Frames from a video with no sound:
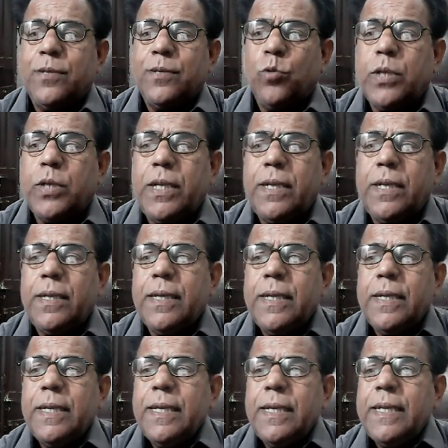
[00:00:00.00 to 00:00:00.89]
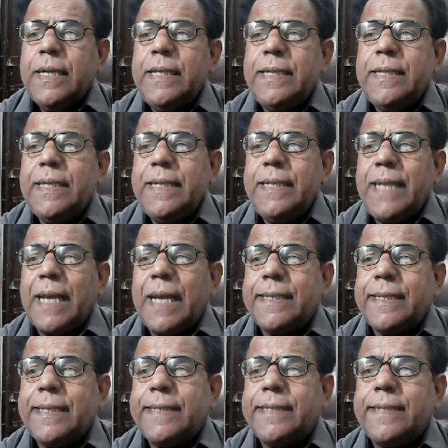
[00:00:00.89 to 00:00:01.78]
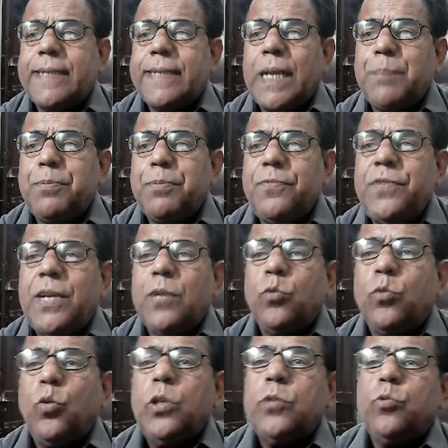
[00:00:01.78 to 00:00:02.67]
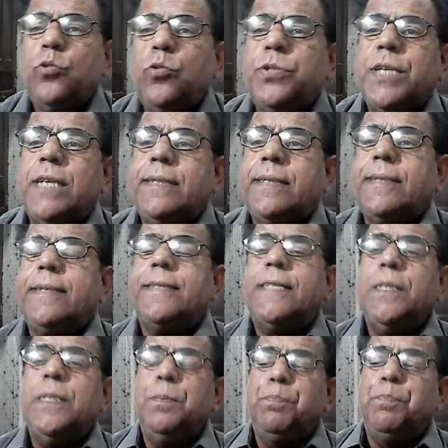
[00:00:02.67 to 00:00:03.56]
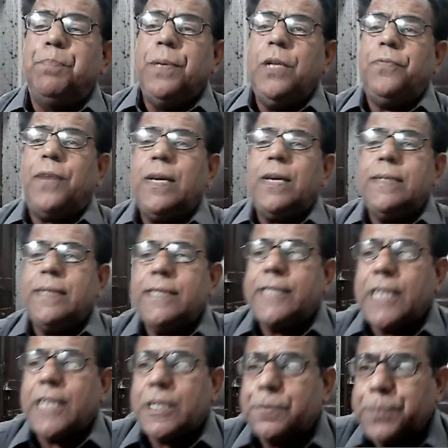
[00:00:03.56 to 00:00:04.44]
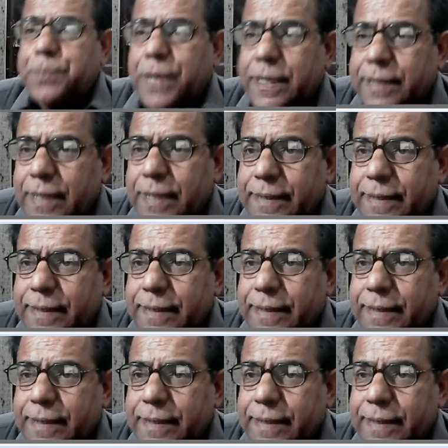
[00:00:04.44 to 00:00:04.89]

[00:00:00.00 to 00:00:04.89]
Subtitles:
Okay, in the next step we are going to just simplify this expression.